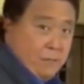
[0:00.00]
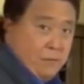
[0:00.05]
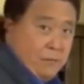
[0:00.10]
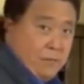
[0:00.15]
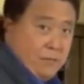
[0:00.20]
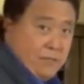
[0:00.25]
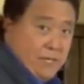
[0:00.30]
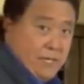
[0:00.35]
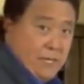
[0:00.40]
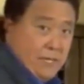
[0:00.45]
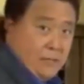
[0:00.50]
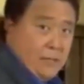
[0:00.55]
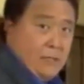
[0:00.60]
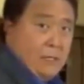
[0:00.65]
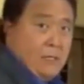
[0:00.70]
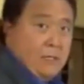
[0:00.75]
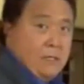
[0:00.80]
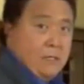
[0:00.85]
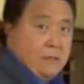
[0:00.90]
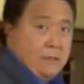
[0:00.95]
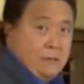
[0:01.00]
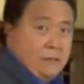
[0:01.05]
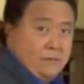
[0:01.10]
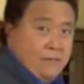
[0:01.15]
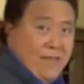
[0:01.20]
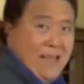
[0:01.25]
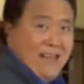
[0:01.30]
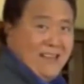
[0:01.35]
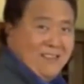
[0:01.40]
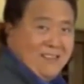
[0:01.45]
poor dad to the
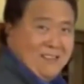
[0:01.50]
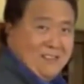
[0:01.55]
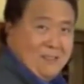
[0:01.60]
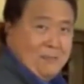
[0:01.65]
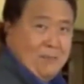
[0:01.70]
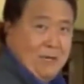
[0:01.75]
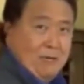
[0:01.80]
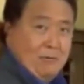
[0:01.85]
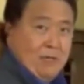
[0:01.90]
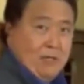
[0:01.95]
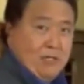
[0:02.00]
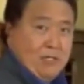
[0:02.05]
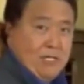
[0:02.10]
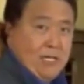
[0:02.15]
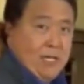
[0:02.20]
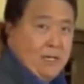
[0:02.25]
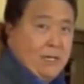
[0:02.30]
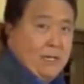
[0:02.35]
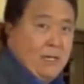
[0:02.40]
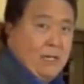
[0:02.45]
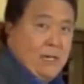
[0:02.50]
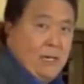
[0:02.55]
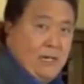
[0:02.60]
values of my rich dad.